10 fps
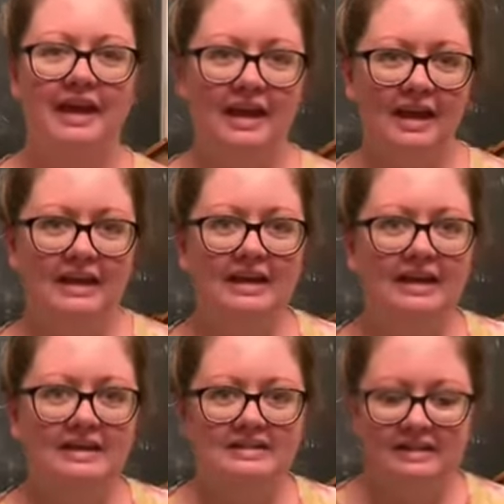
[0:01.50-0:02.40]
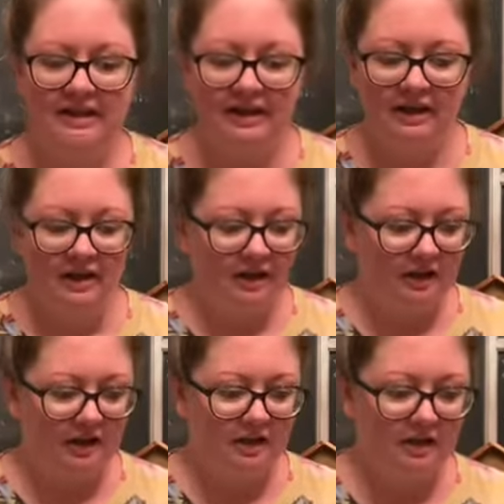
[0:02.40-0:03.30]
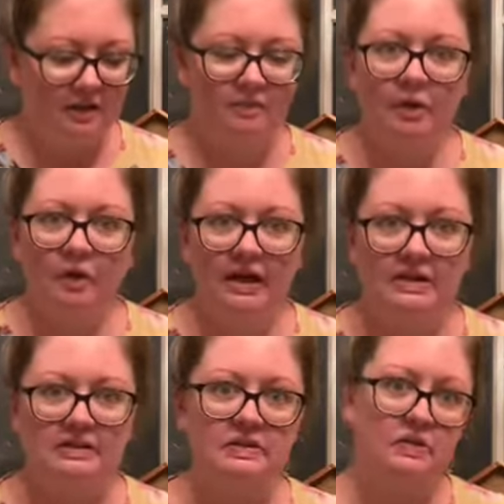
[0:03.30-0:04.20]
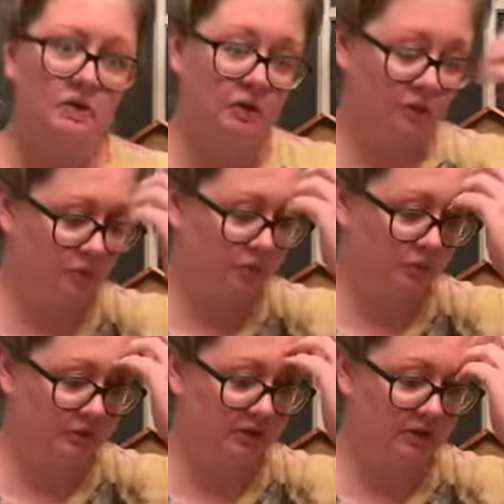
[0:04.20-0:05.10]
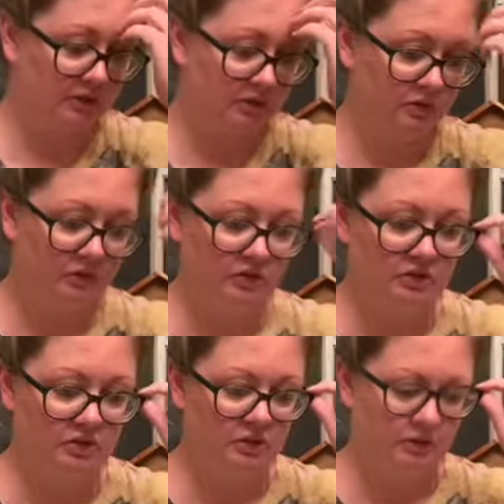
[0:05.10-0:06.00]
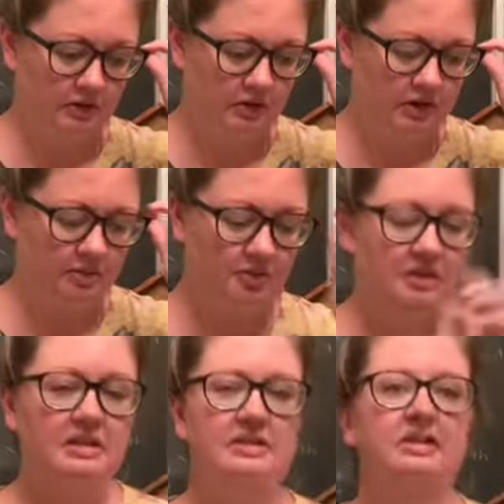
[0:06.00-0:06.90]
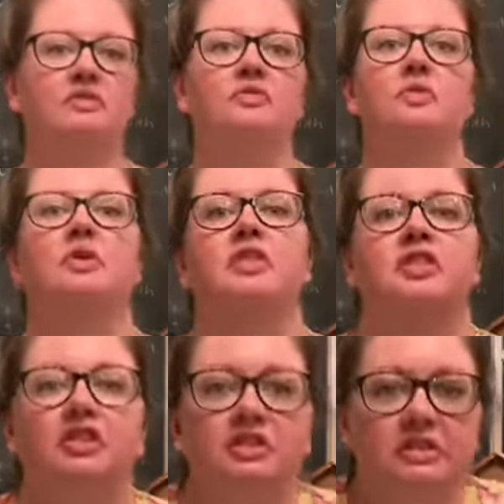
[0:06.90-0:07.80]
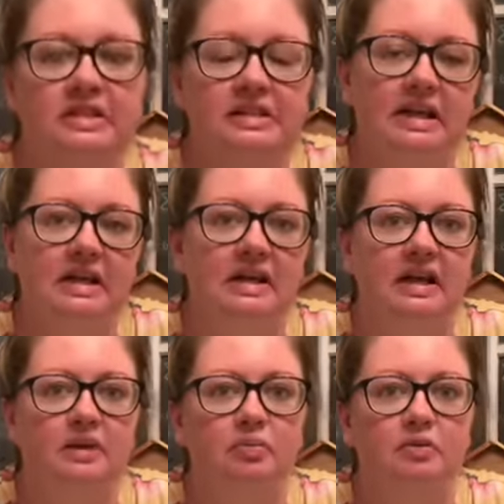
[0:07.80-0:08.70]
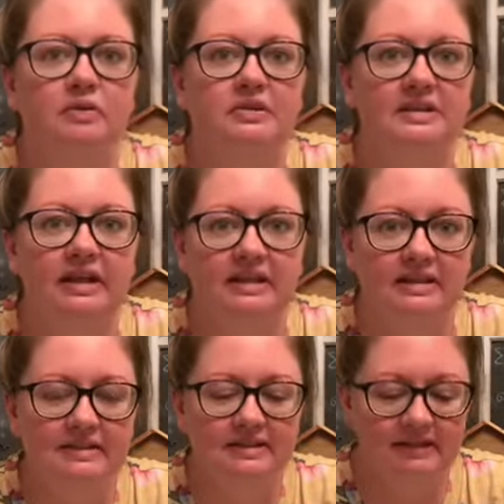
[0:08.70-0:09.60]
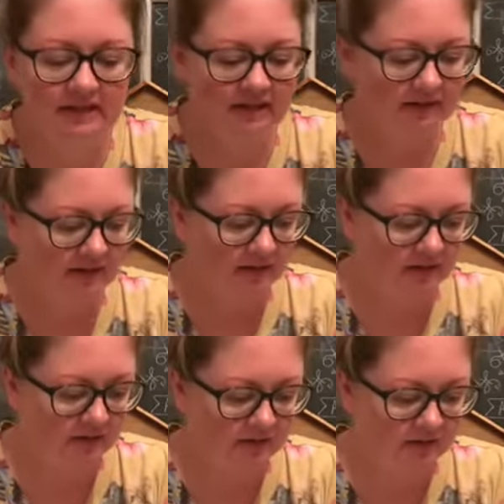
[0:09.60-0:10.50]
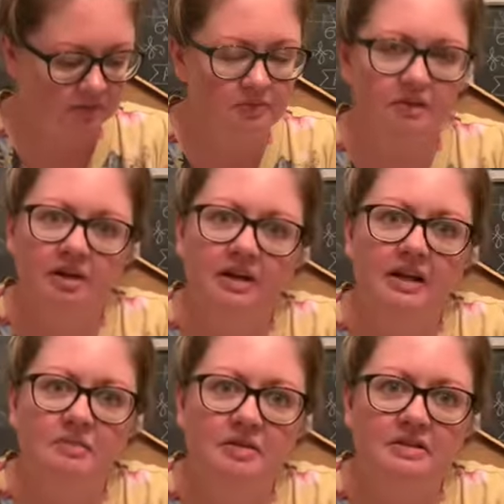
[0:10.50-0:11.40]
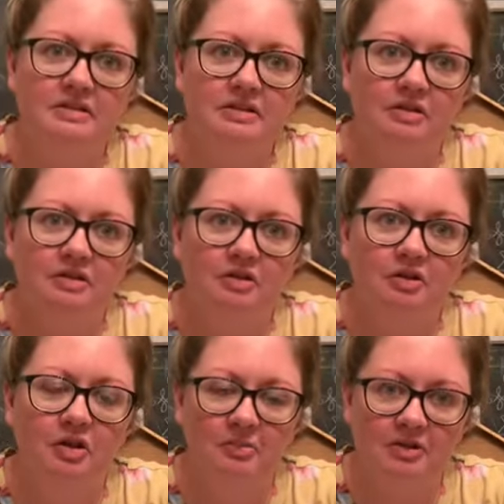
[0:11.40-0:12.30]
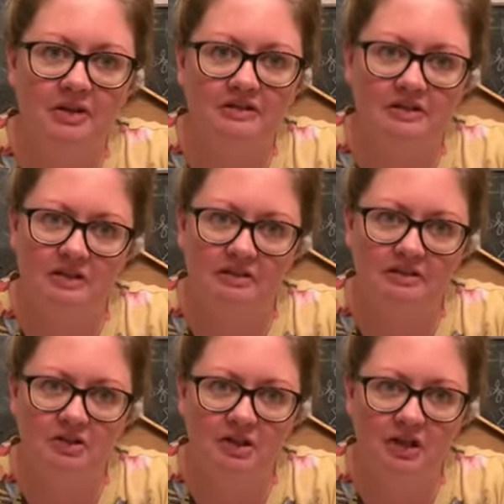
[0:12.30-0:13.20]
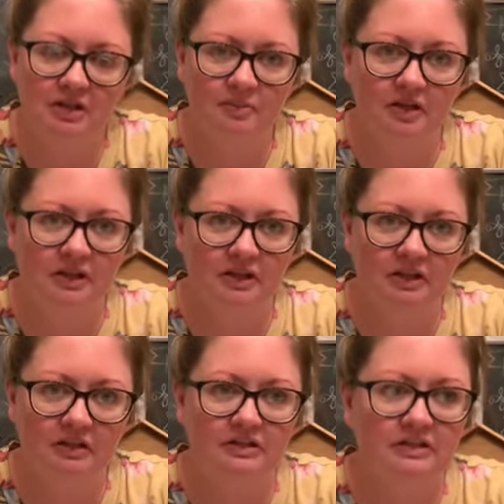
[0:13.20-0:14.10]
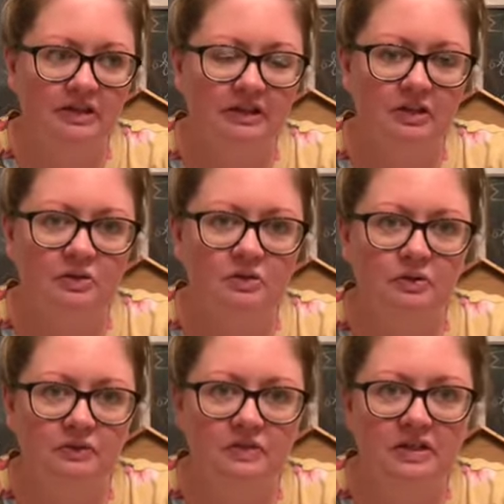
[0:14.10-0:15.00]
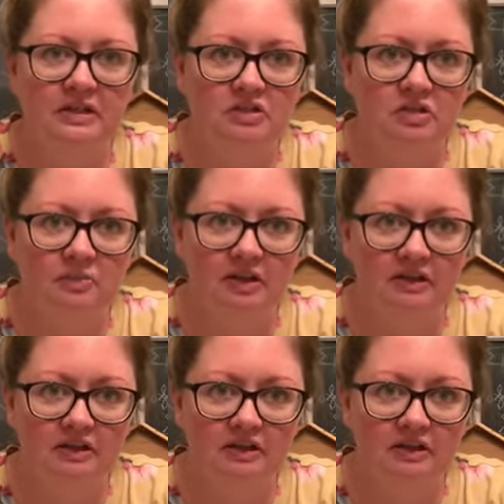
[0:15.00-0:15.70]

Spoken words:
Hey guys. Okay, so we are going to do our grammar lesson for Thursday, April 2nd. Sorry I missed the grammar lesson yesterday, but it looks like those who have sent it to me